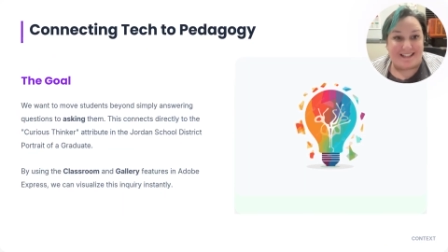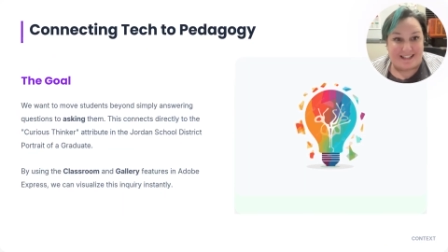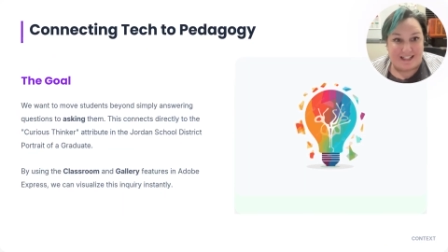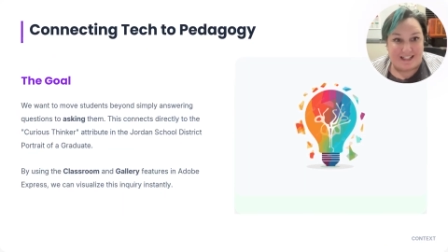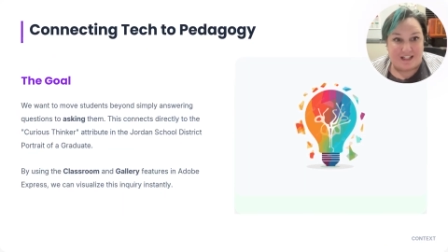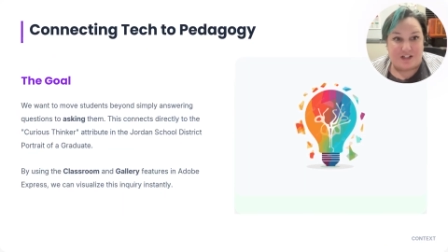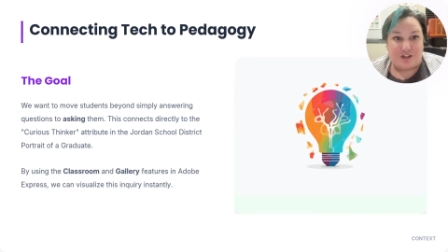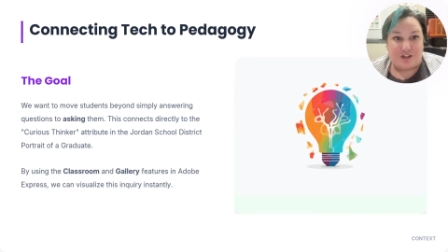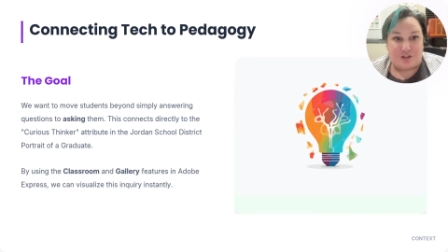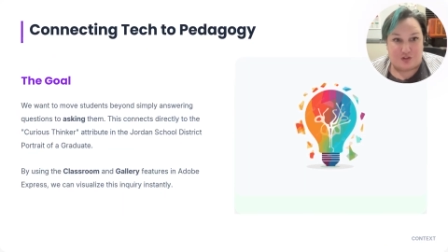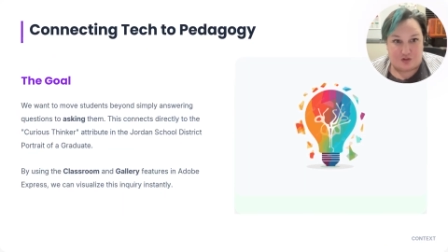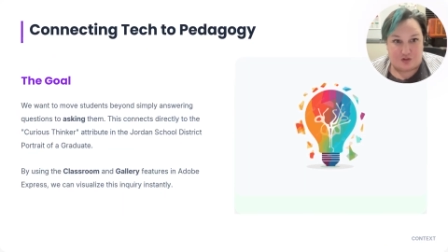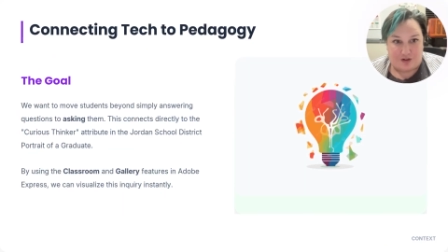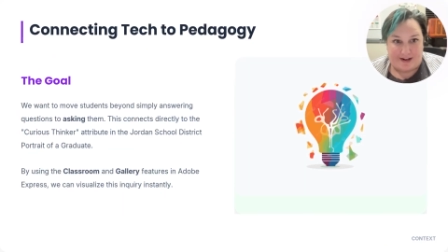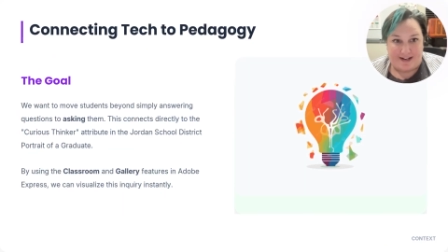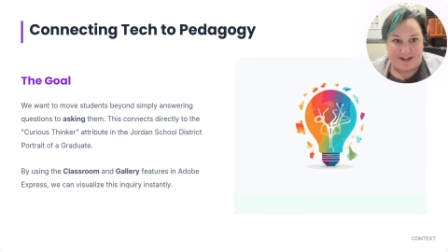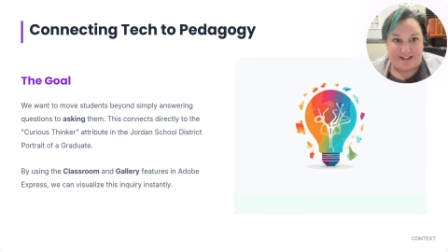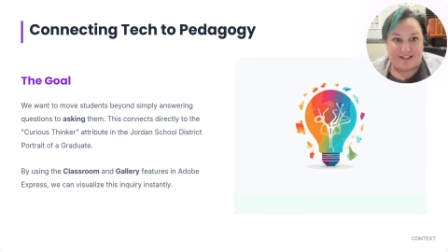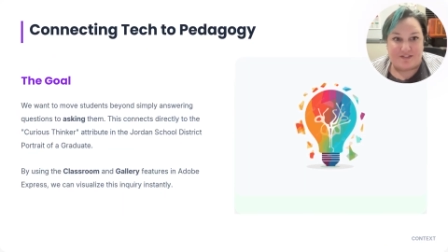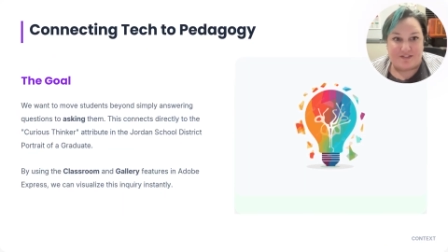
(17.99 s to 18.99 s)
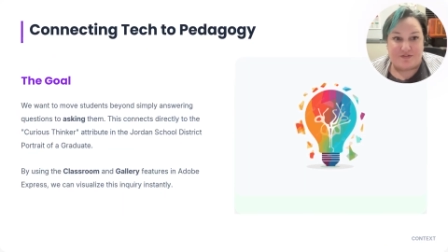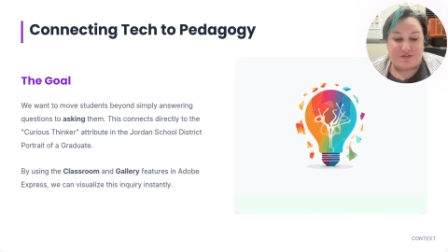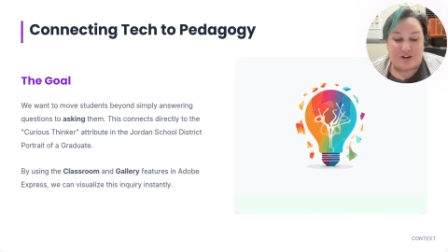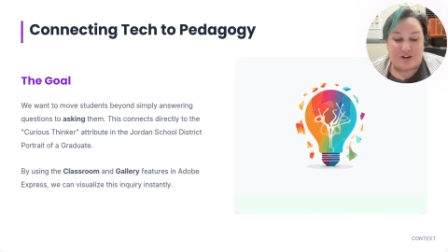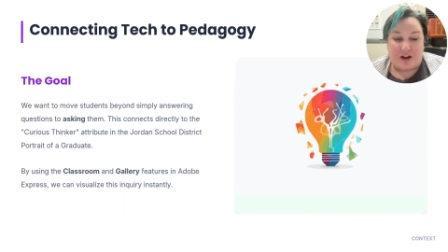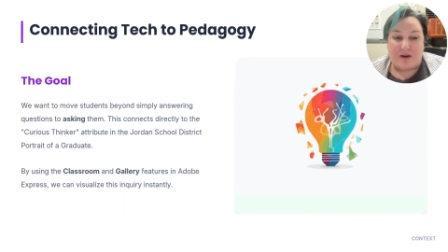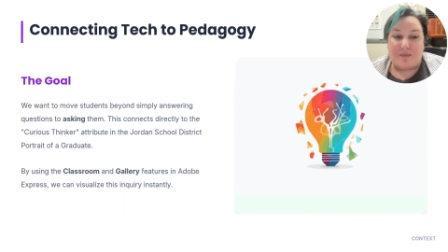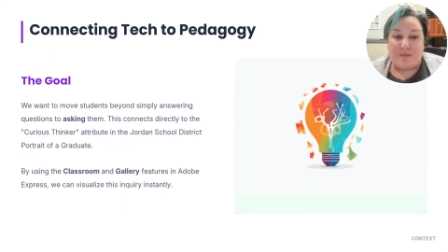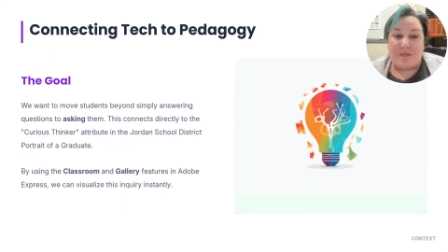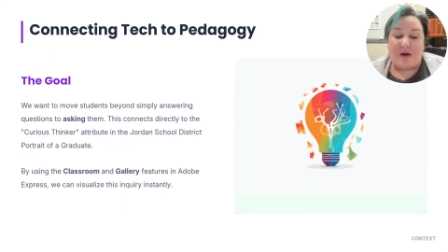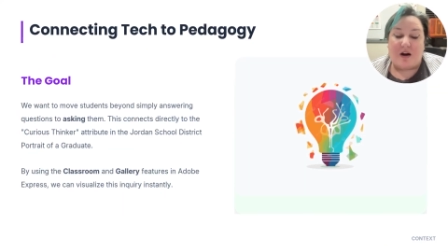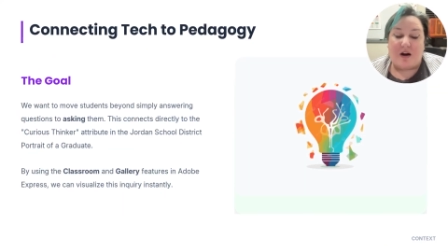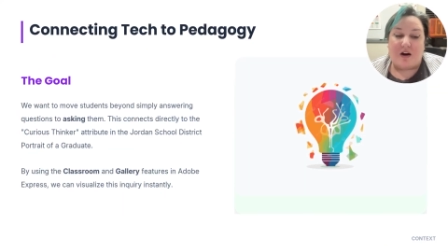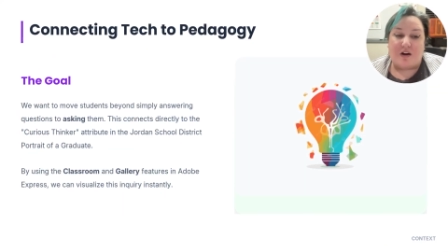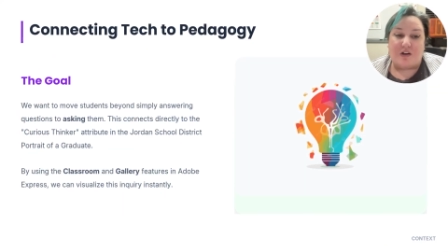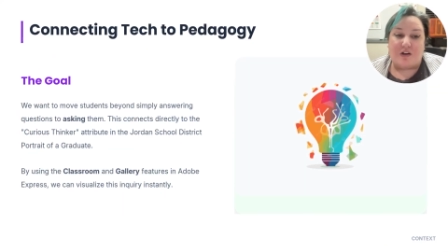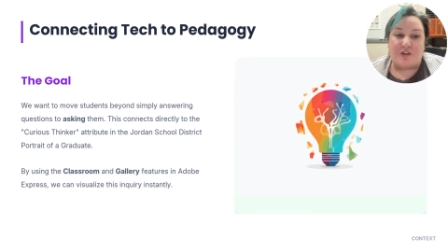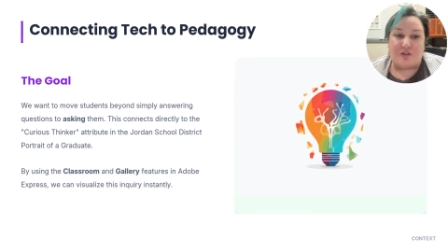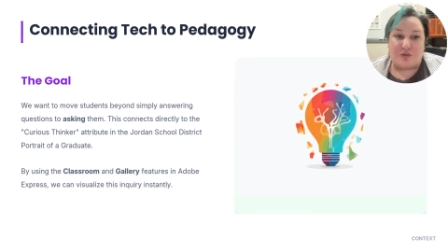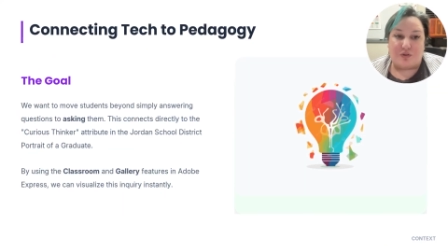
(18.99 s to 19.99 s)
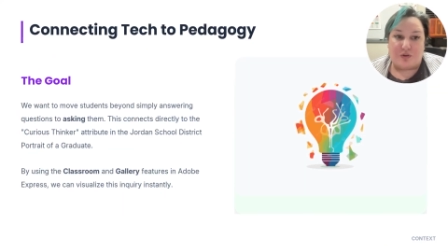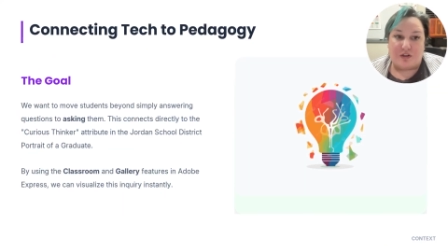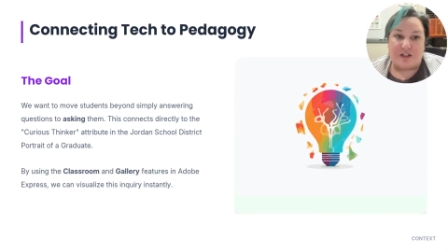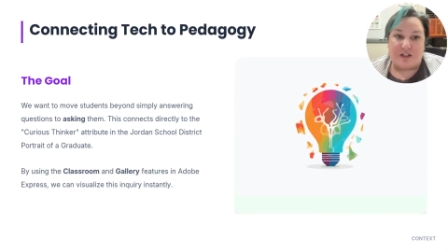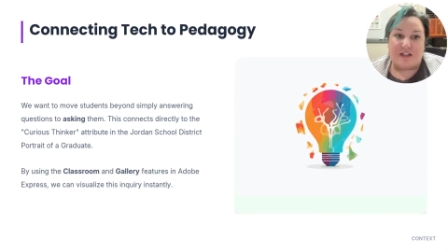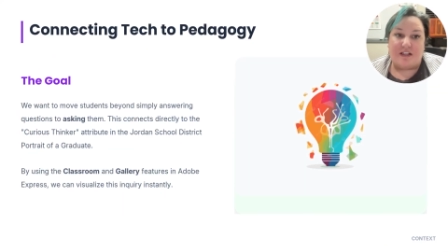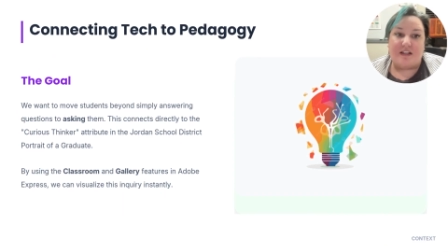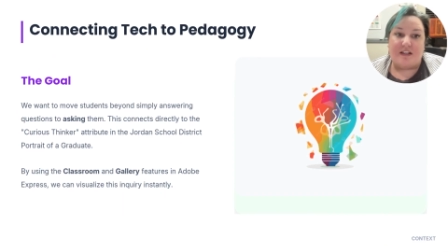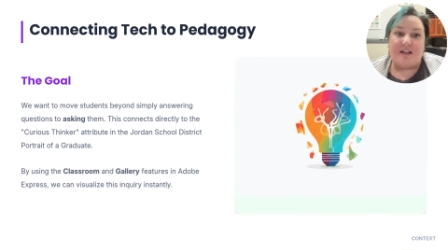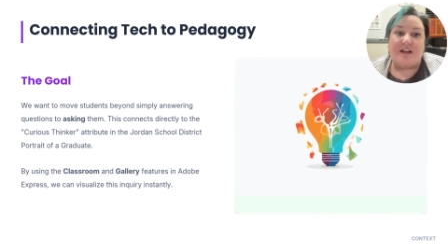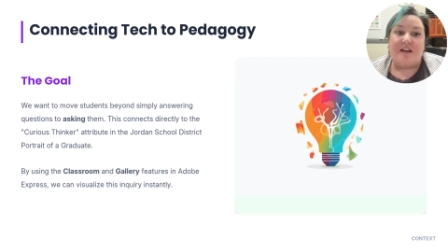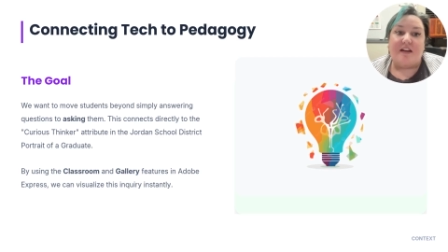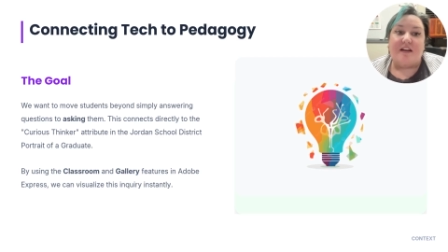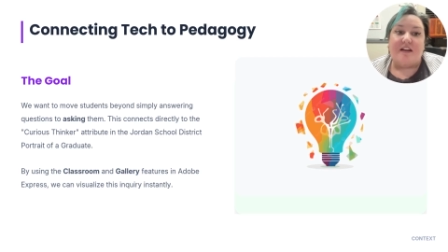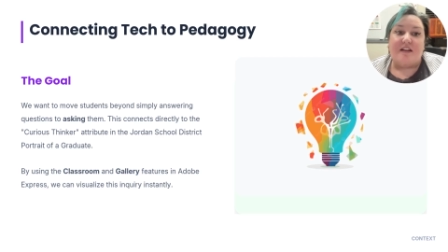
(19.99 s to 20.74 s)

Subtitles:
thinker trait from our Jordan